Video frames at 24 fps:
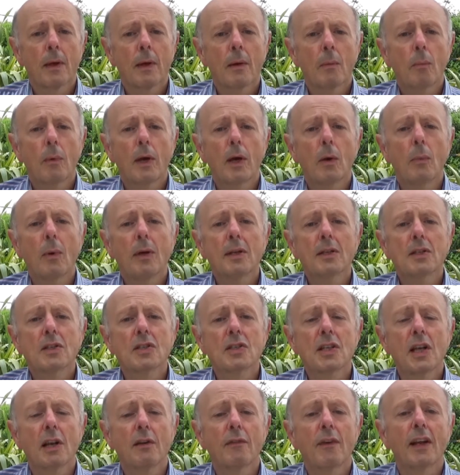We go into a
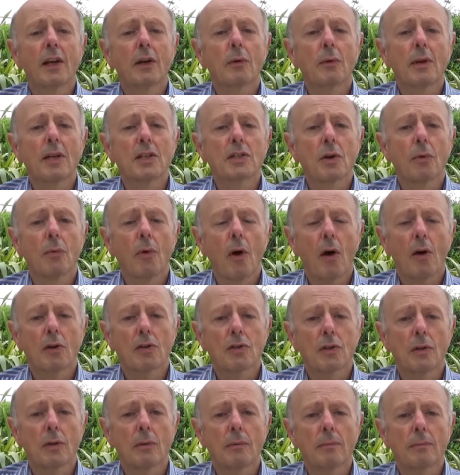state of increased
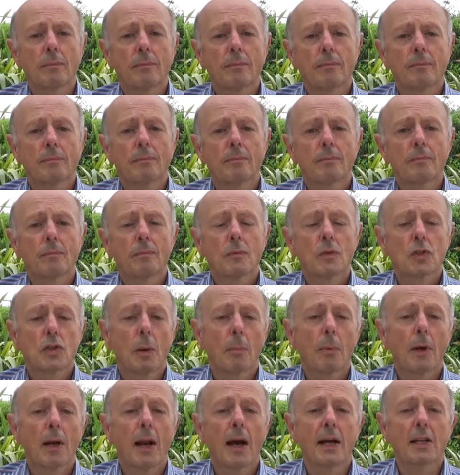arousal. Some
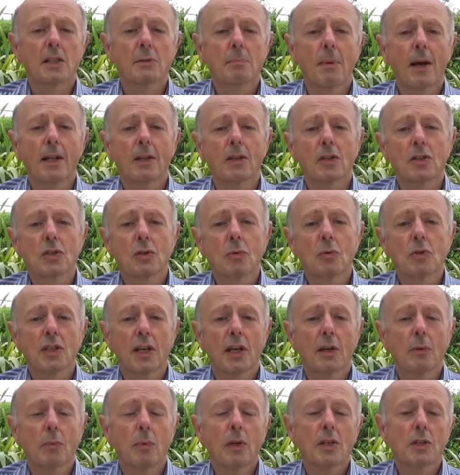clients might
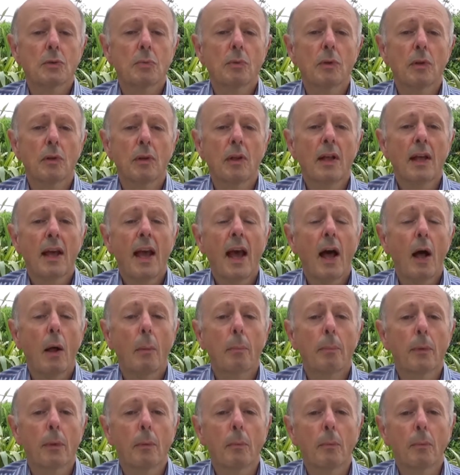dissociate, which will
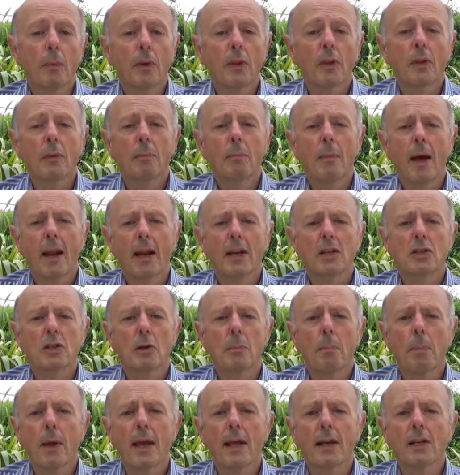help them manage their
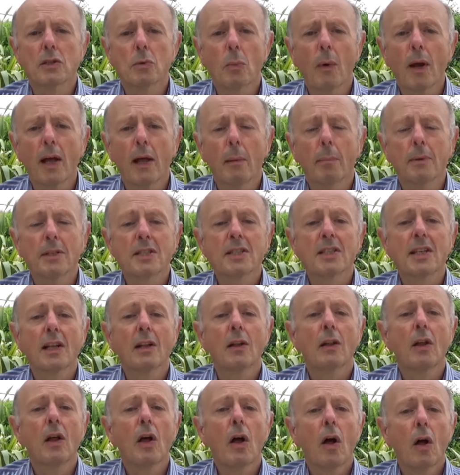pain as well, but
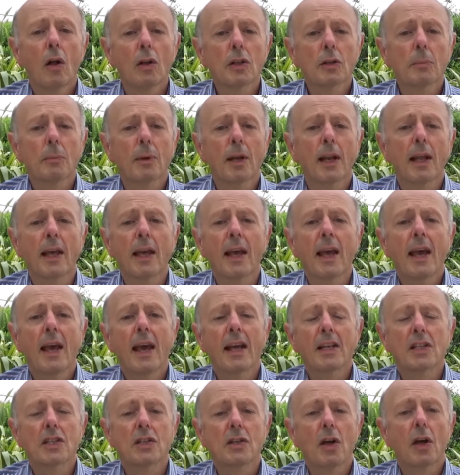still, ultimately,
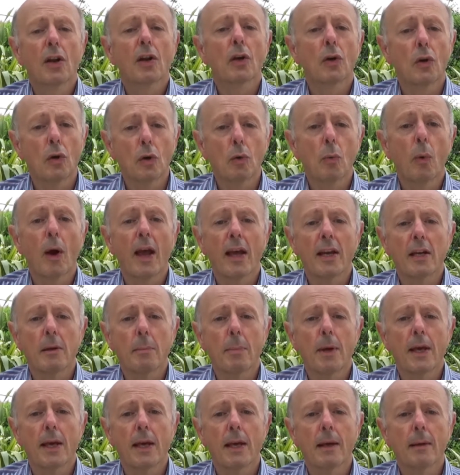it's not a good way to
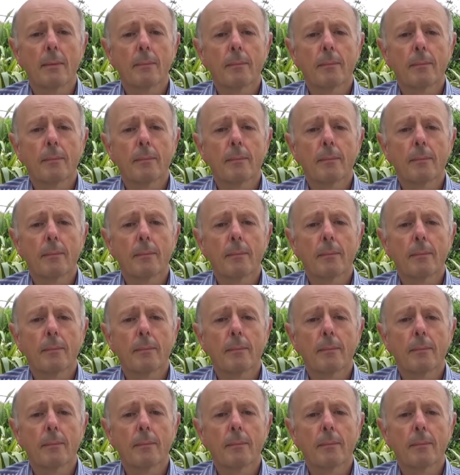be.